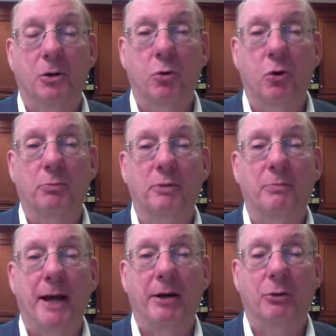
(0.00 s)

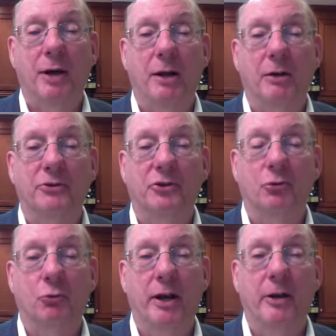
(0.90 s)
corporate backgrounds
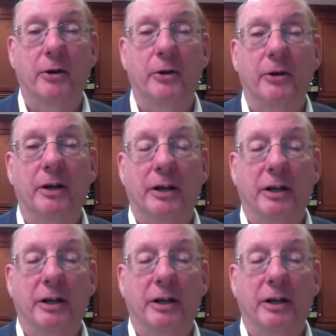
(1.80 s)
where